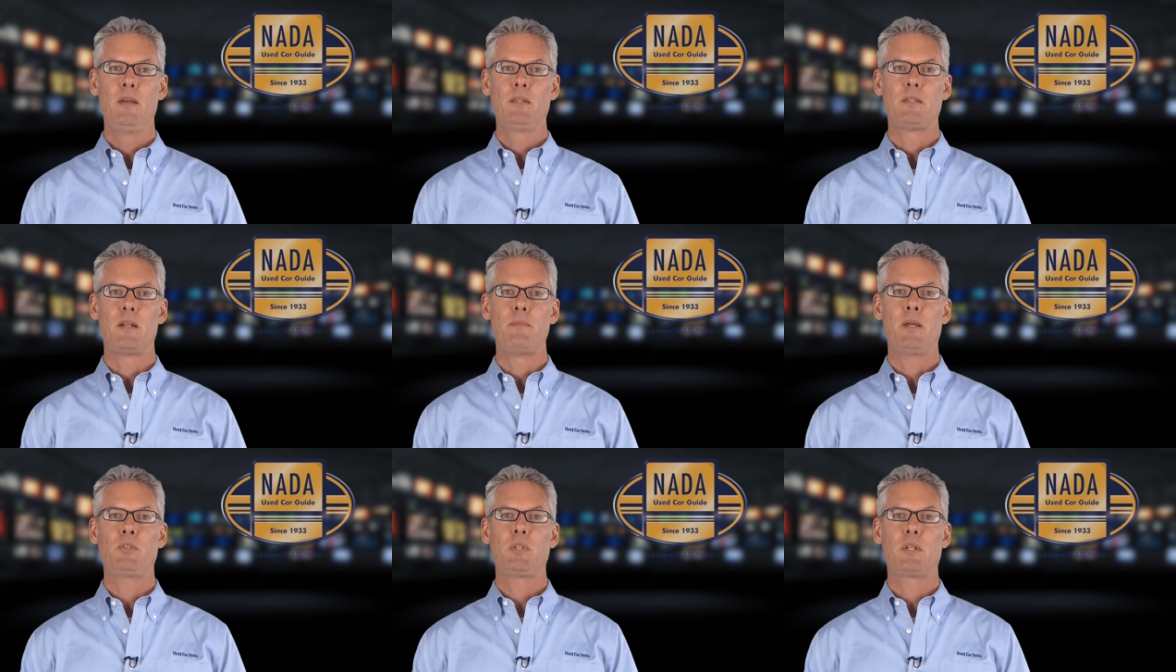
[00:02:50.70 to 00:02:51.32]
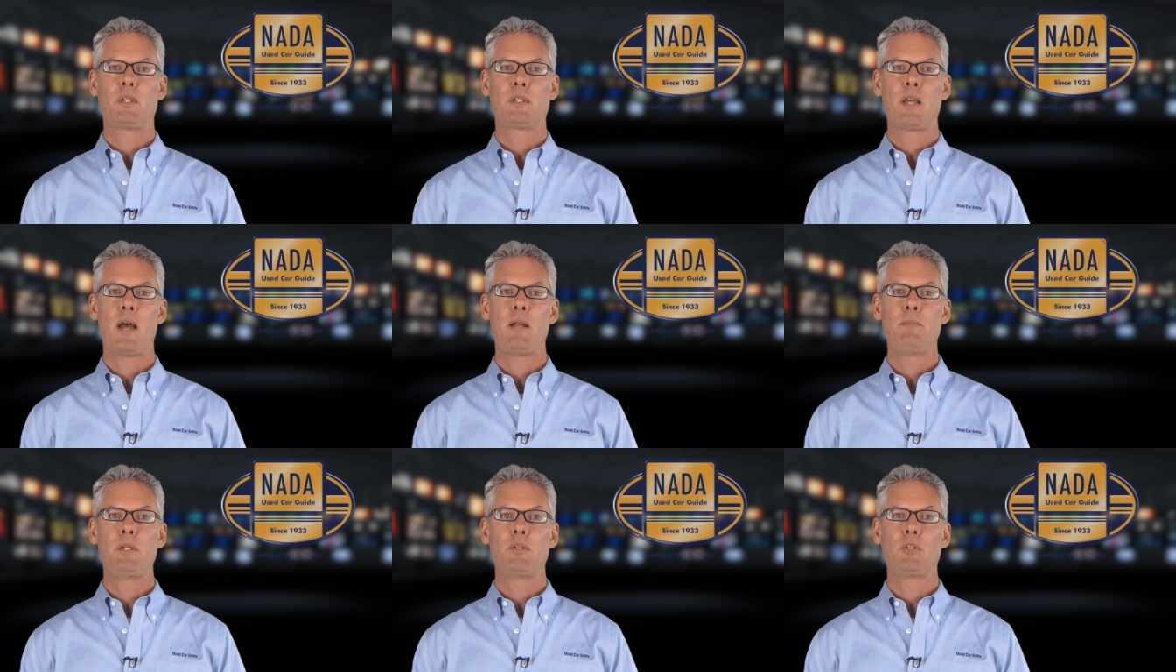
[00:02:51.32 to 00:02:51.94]
The domestic
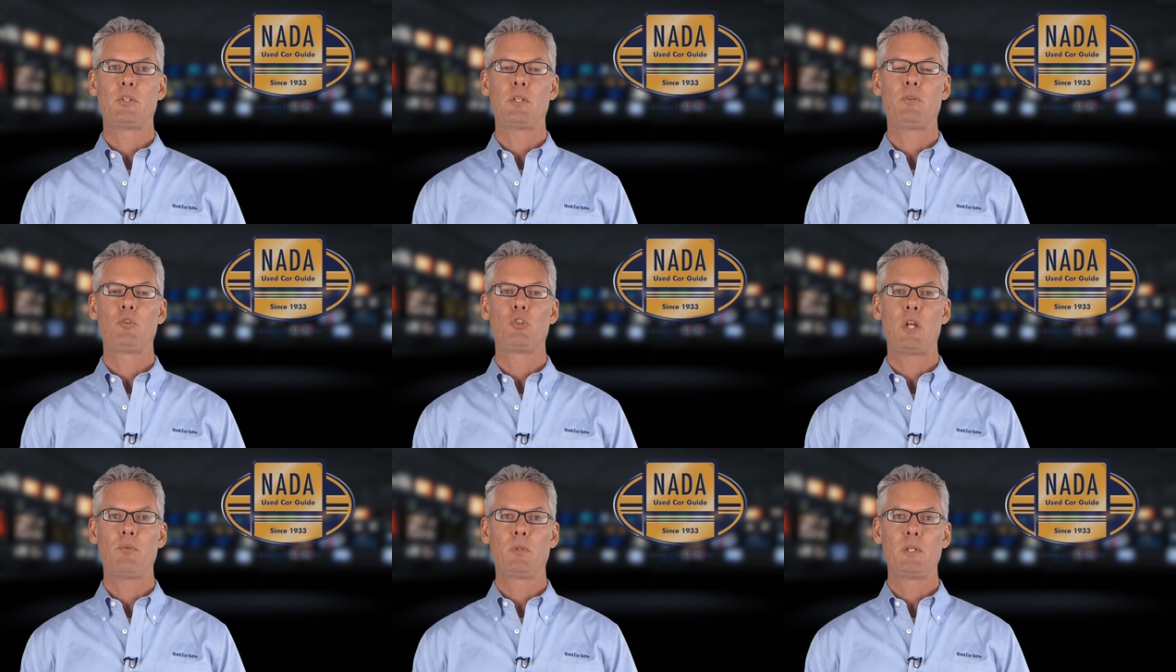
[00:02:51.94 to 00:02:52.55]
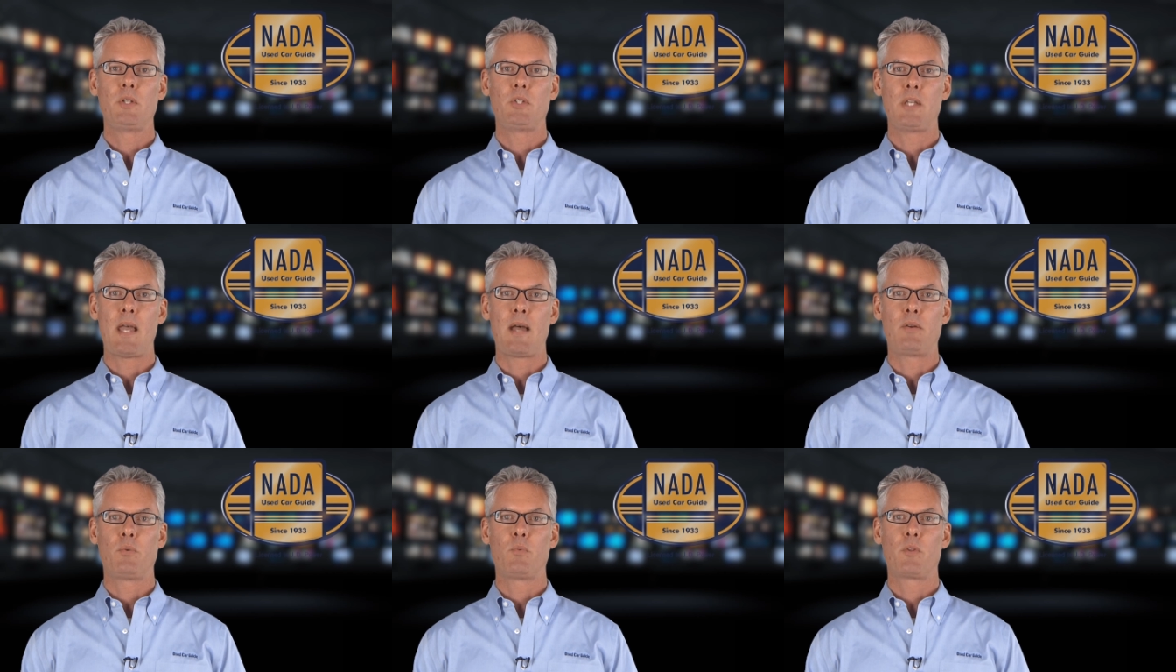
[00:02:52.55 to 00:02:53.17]
economy is still generally
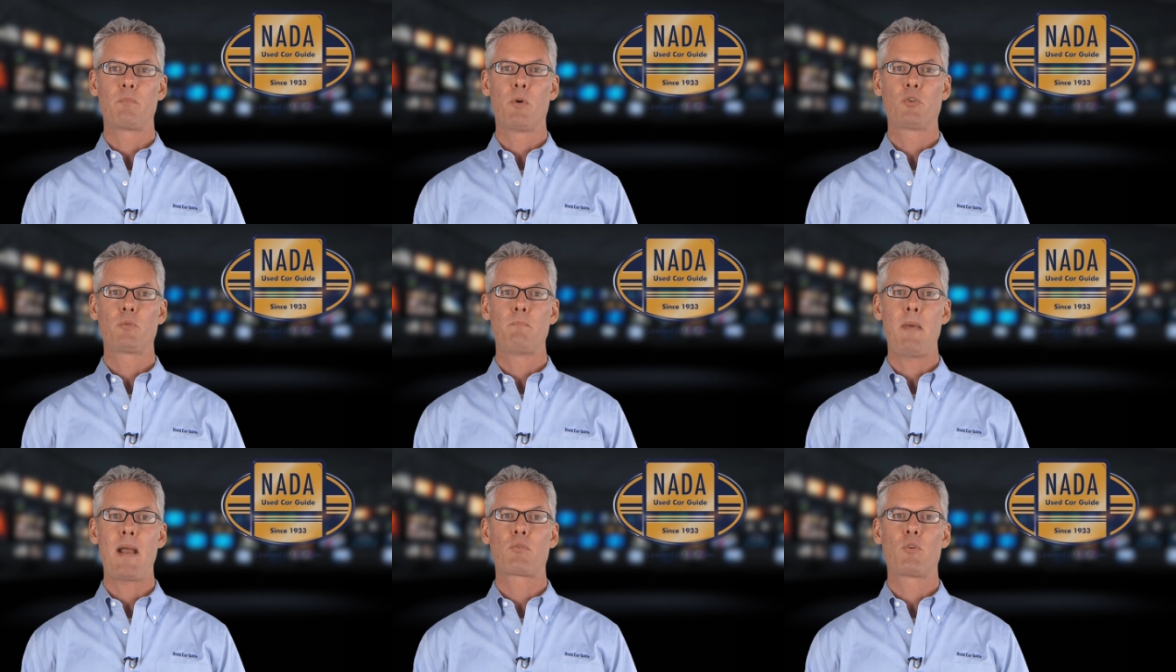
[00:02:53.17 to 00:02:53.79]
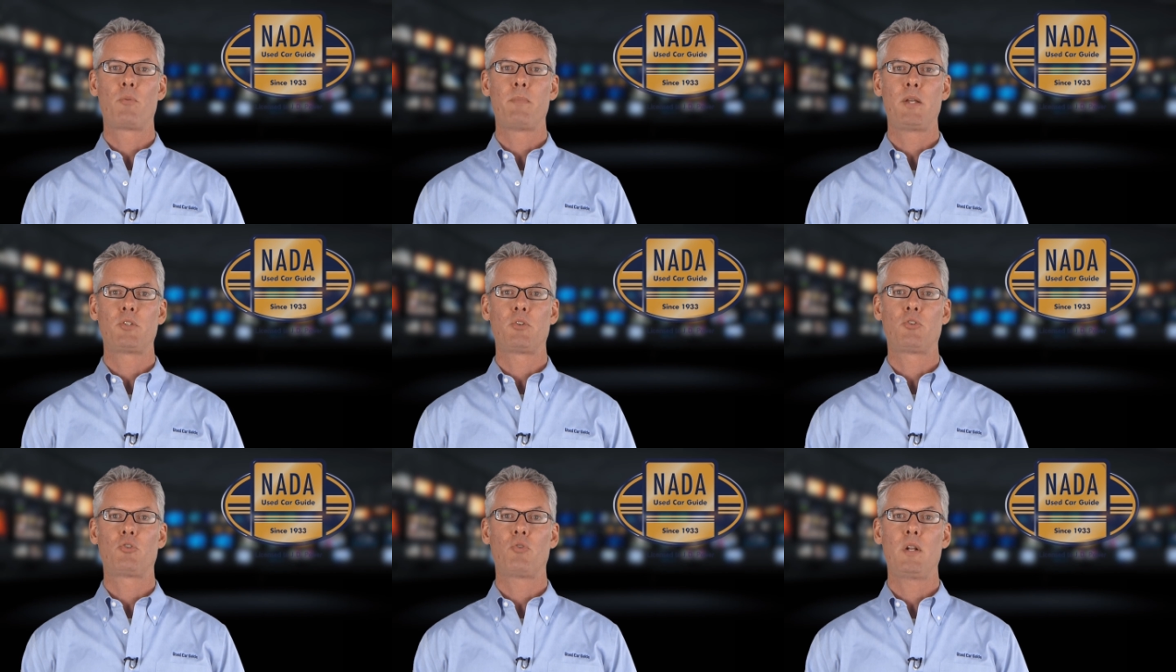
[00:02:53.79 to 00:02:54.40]
sound, with most macro
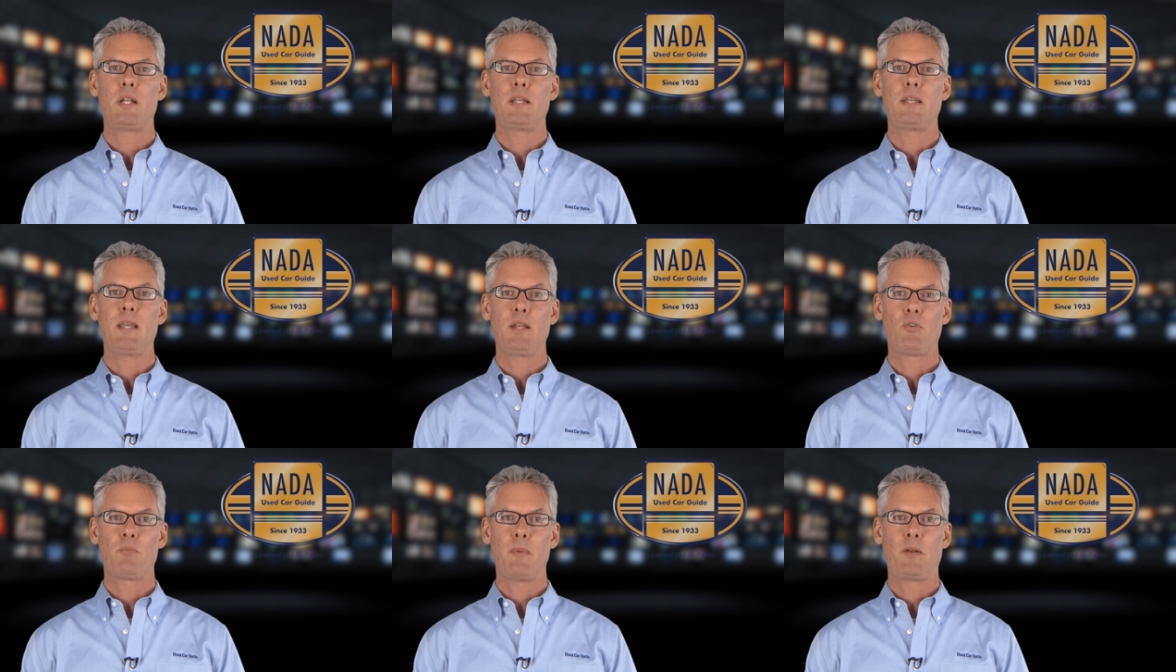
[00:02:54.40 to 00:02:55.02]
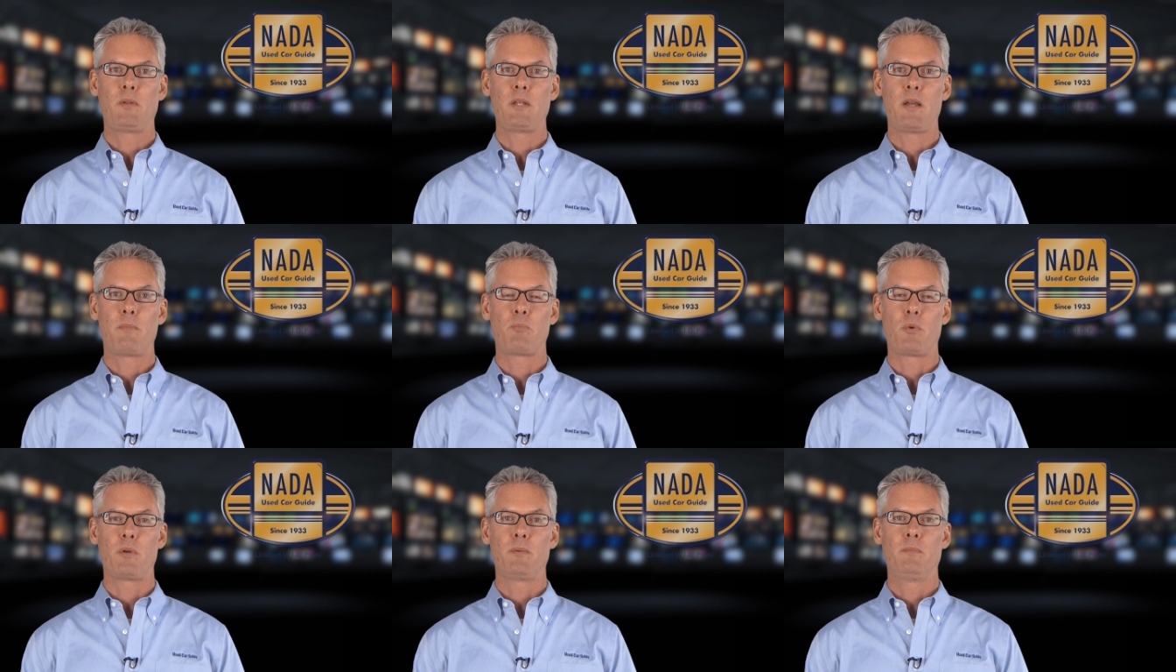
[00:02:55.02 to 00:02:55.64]
measures trending incrementally
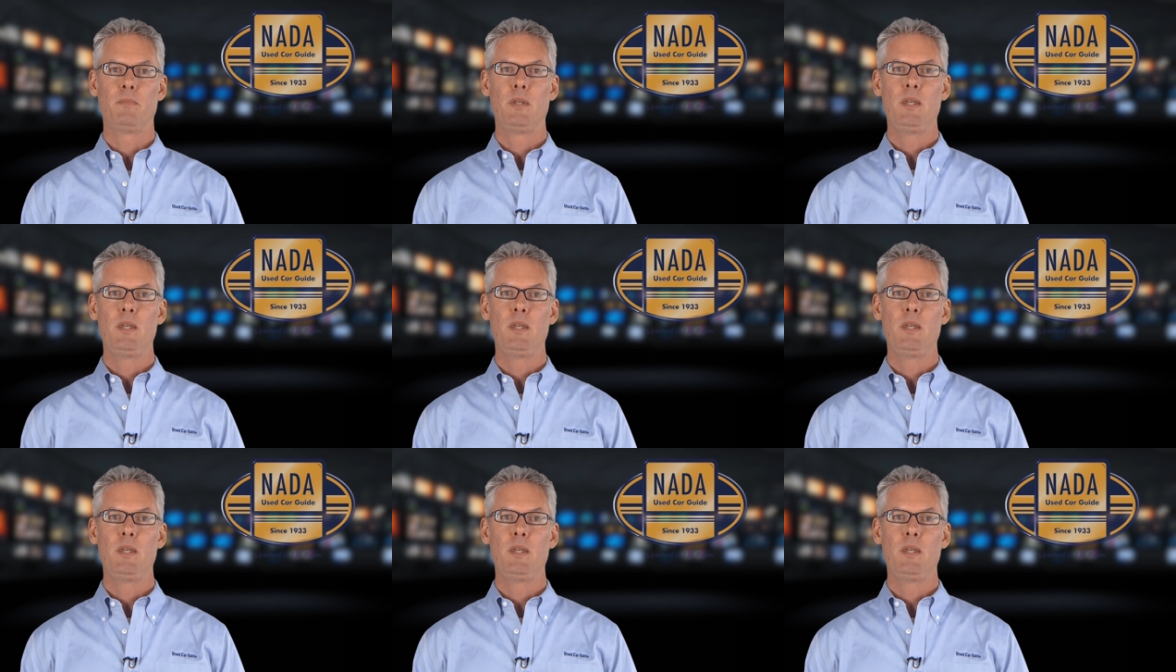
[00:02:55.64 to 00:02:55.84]
upward.